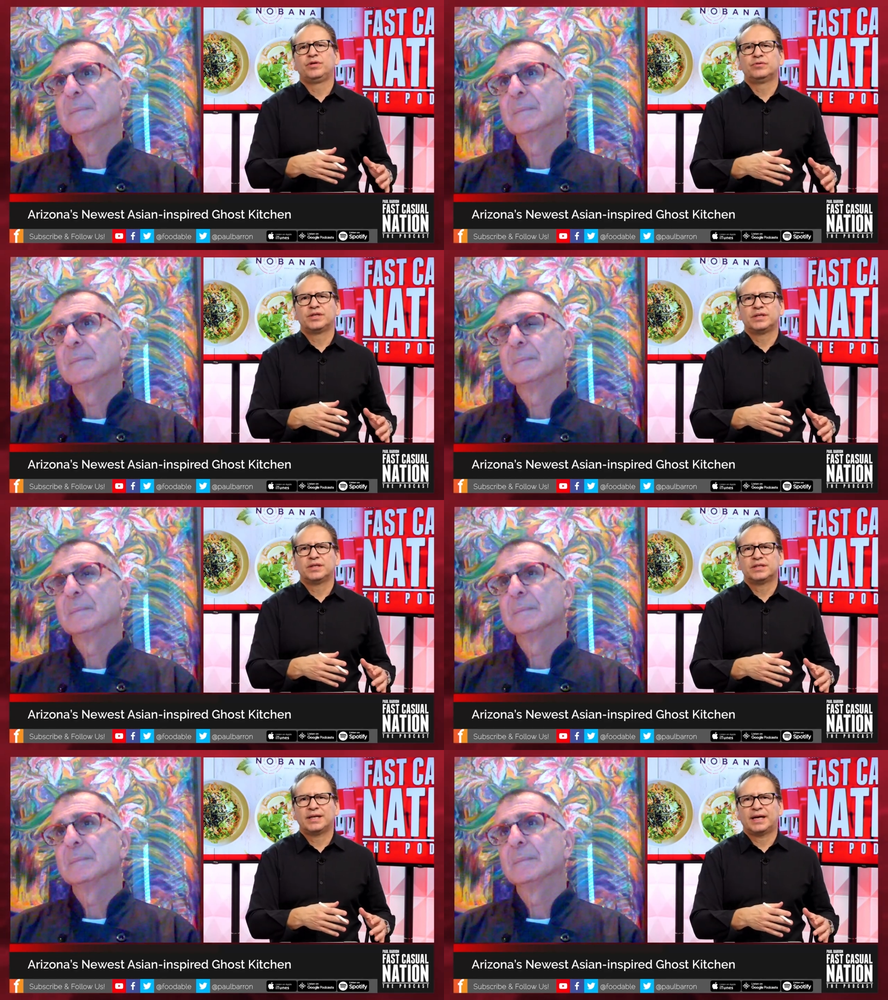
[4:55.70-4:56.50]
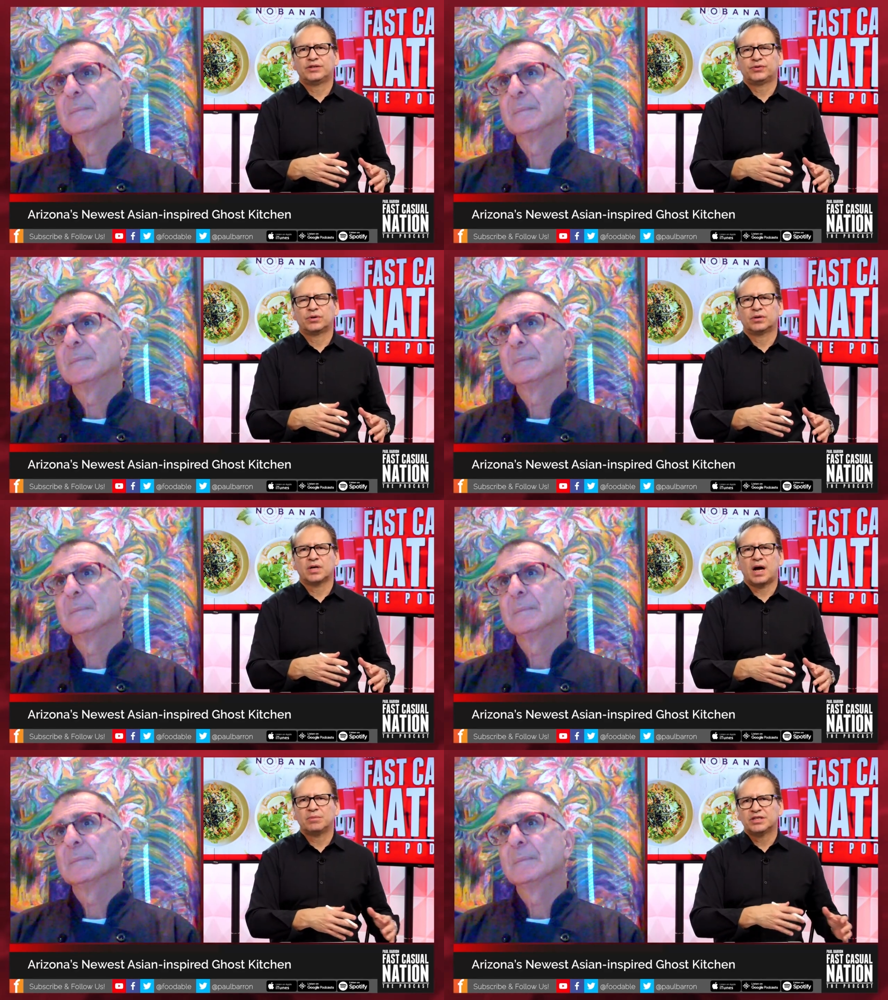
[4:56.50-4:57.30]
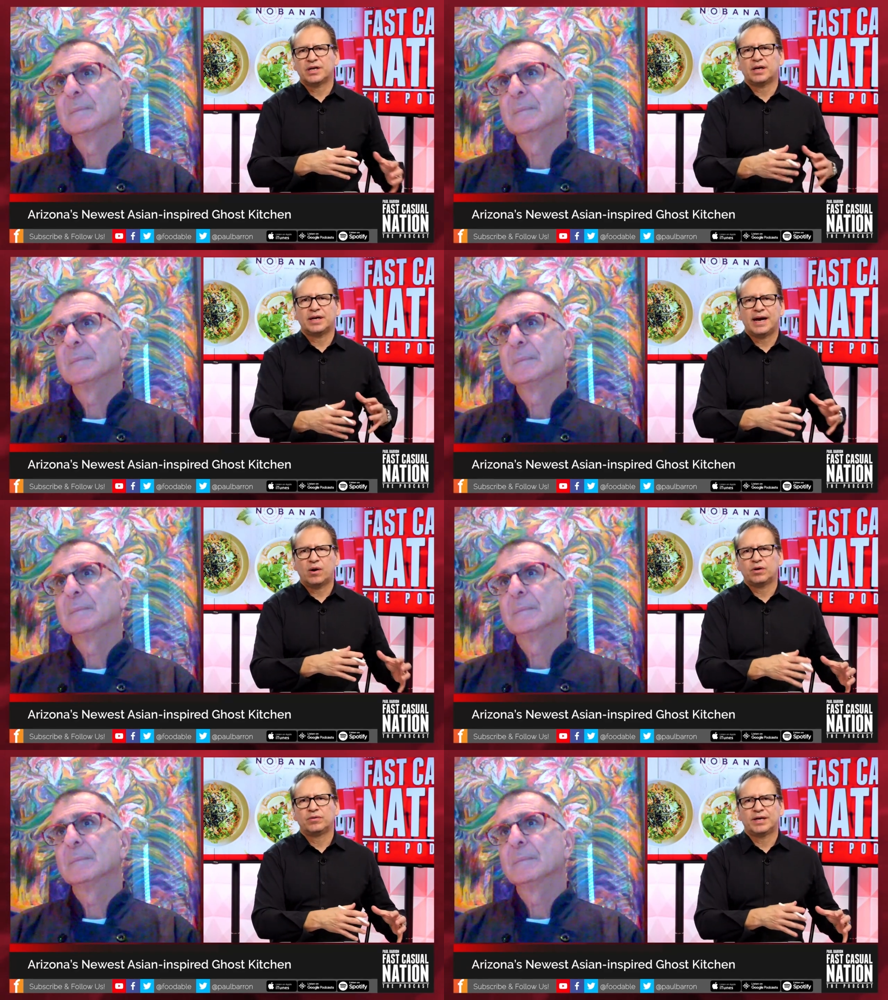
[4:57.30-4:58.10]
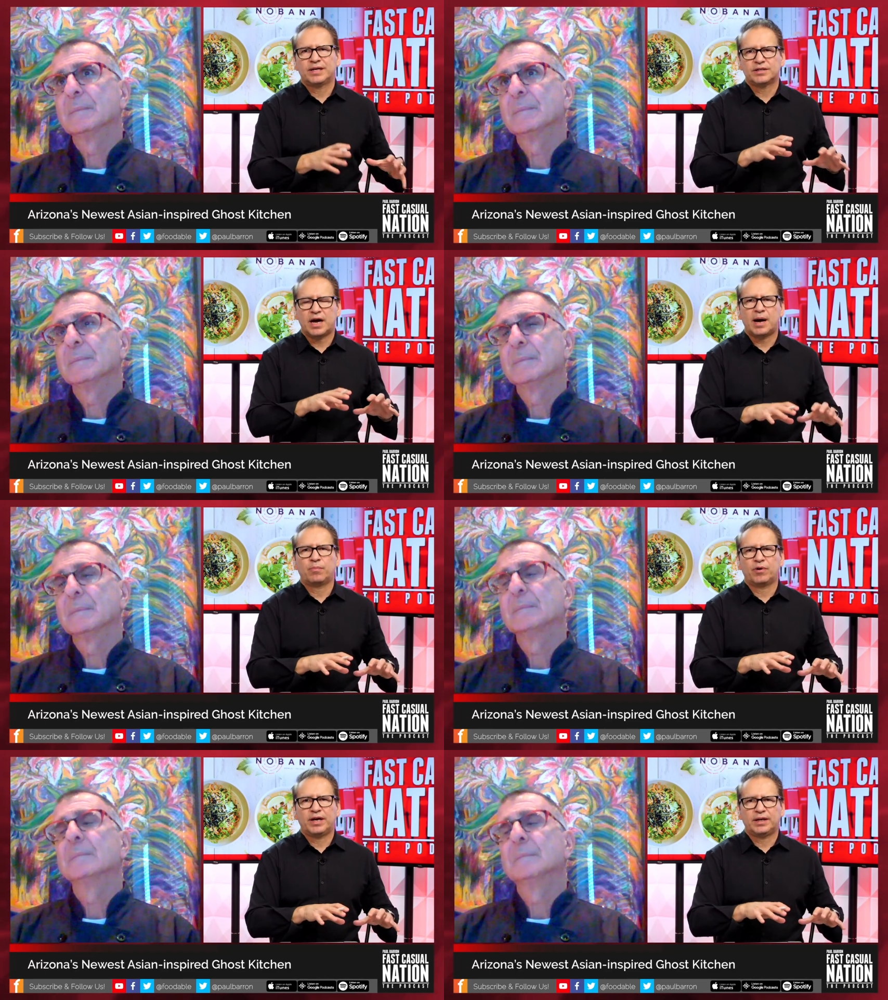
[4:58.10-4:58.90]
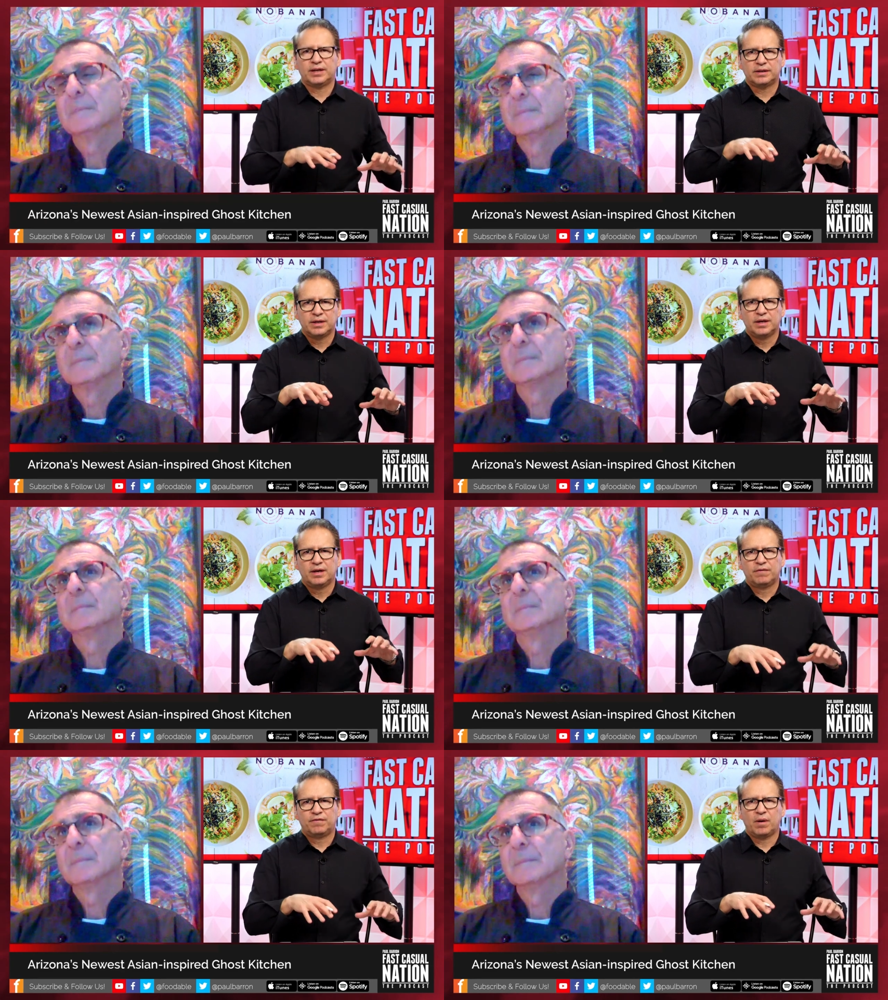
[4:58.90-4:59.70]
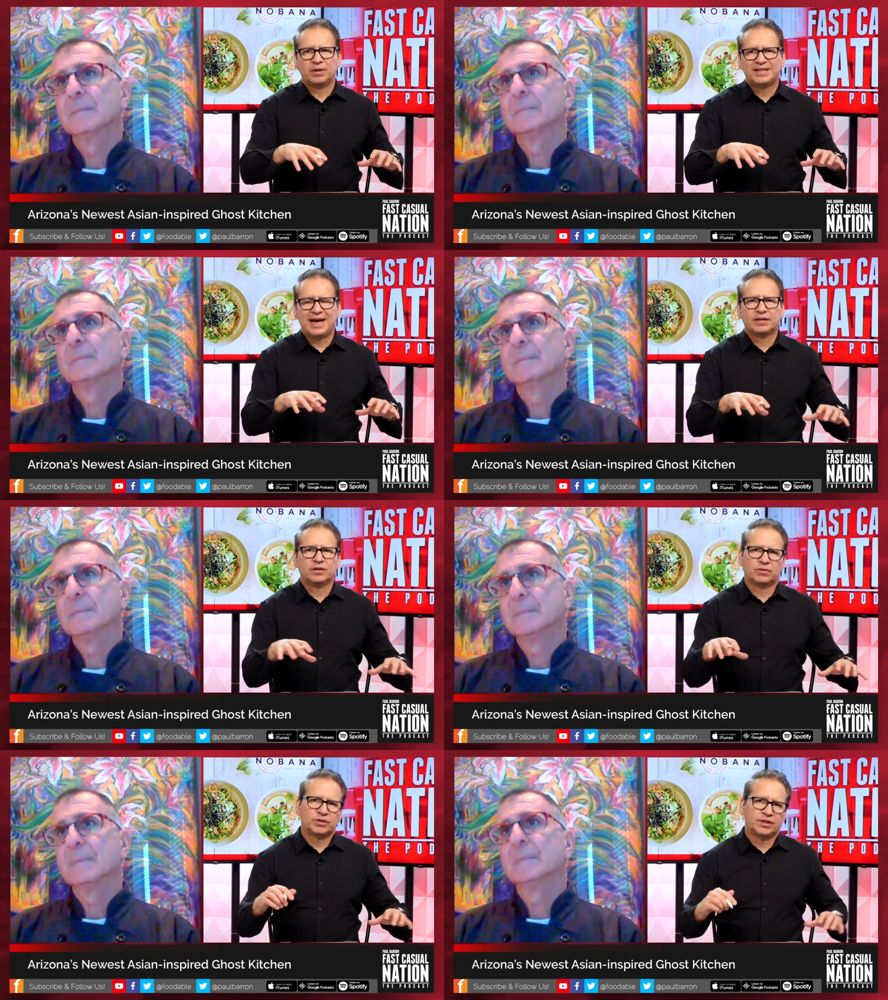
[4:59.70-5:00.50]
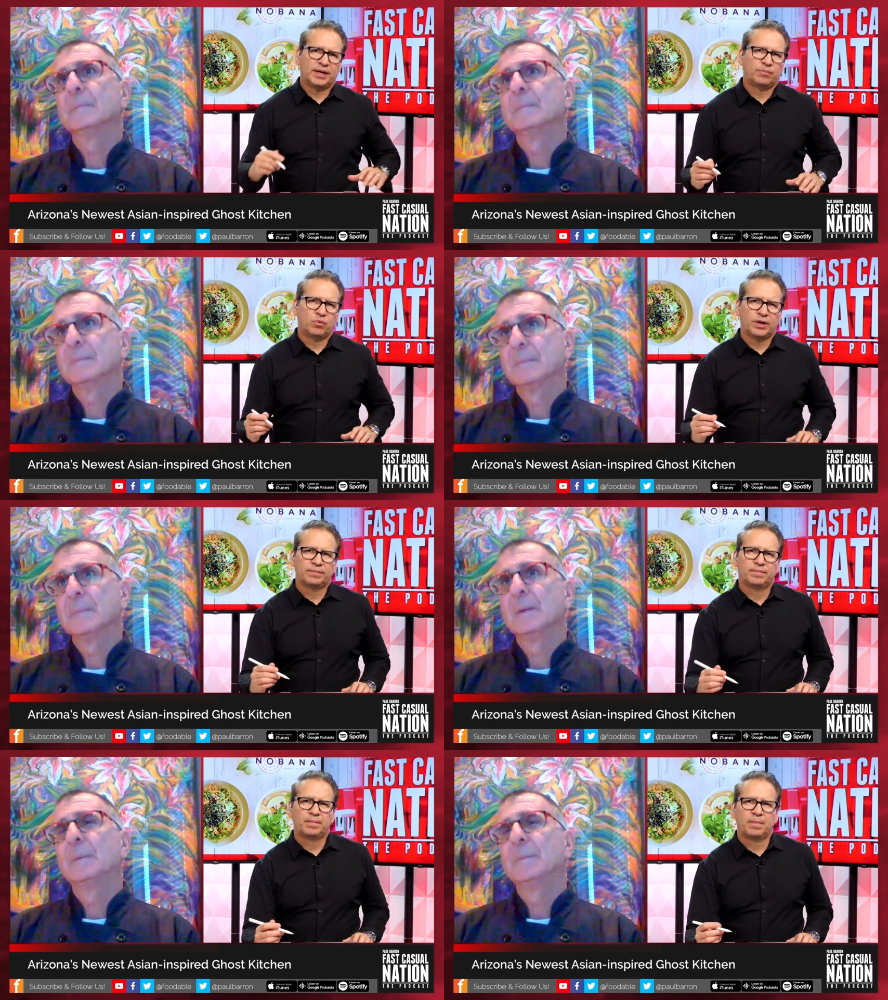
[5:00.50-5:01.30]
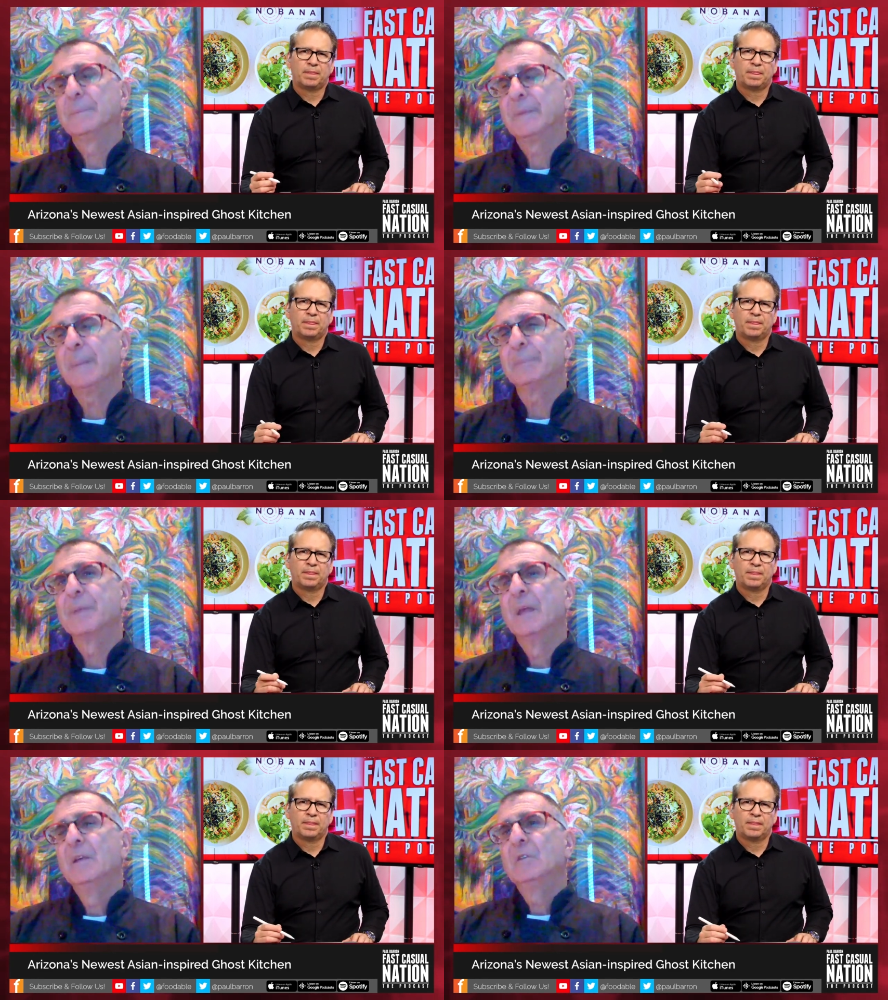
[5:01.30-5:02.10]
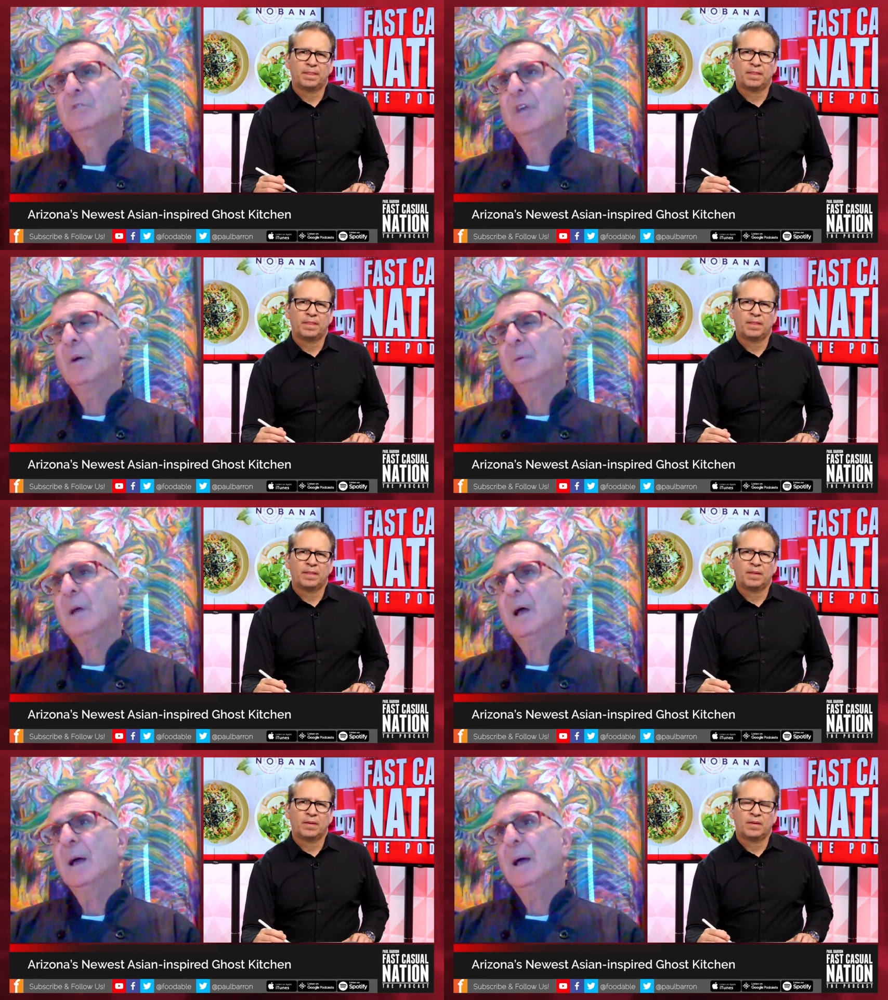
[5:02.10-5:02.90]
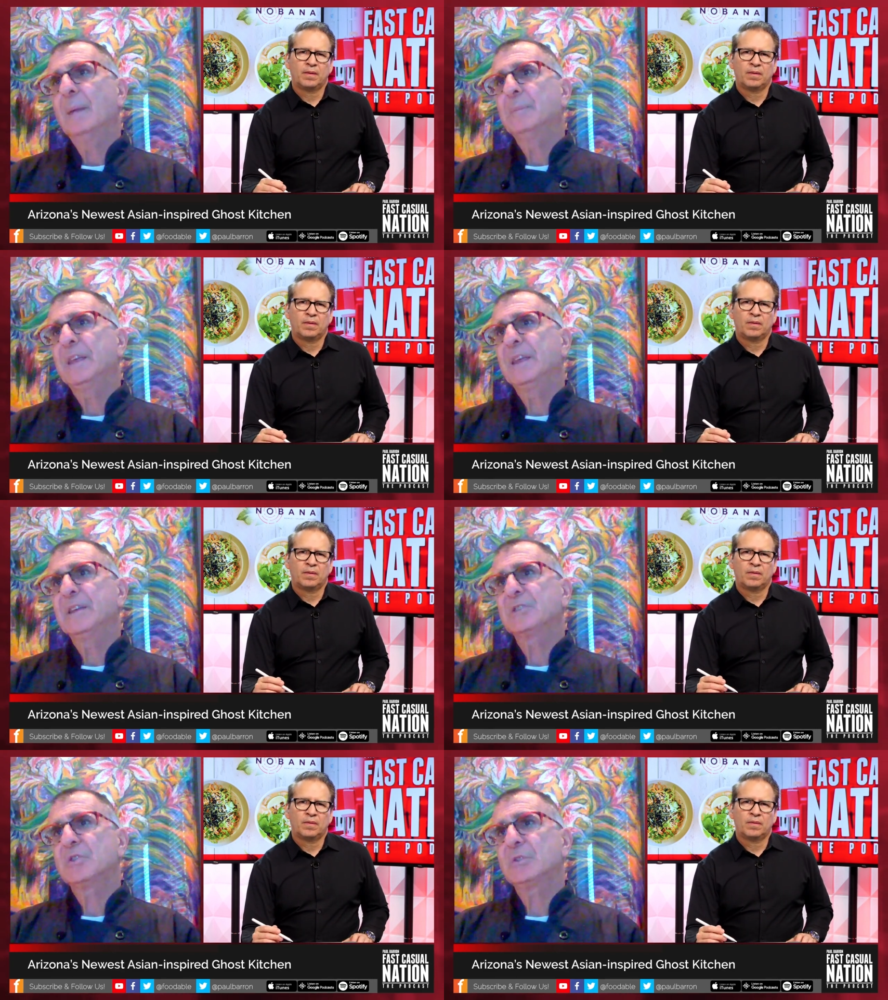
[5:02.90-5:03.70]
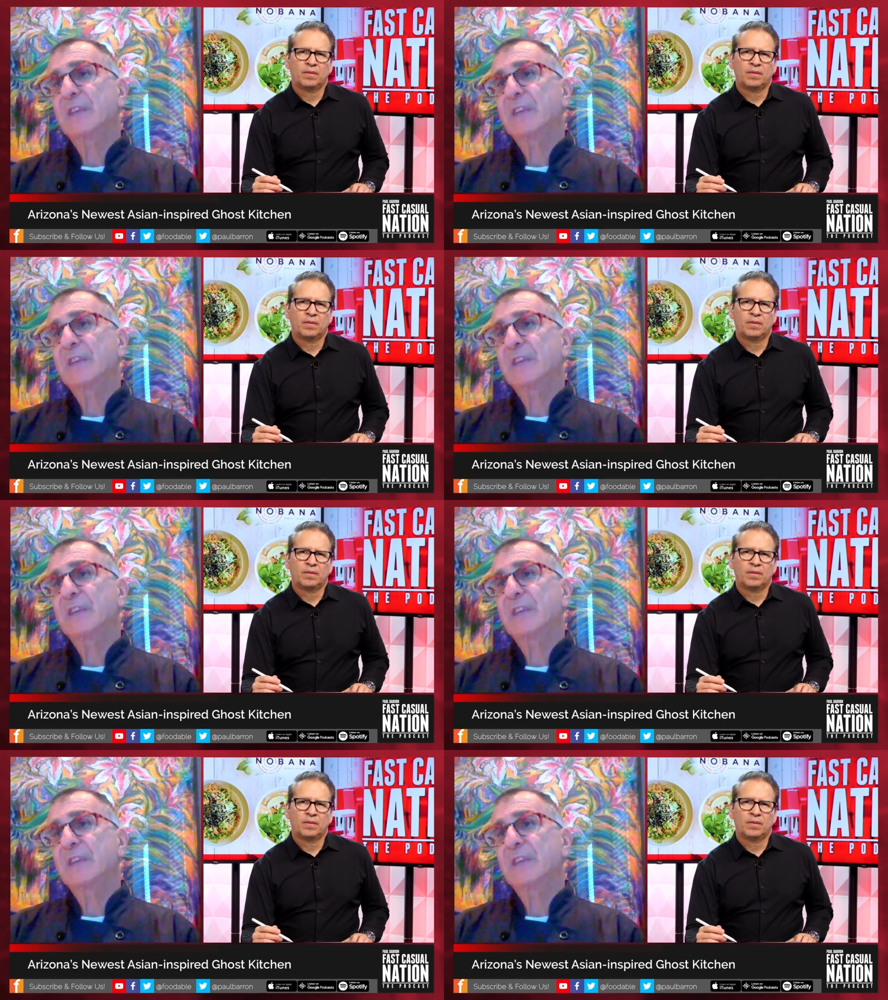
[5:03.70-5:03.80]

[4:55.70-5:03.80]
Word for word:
Speaker 1: using this at your commissary? How are you guys operating it from a tactical standpoint?
Speaker 2: Yeah. So um, the initial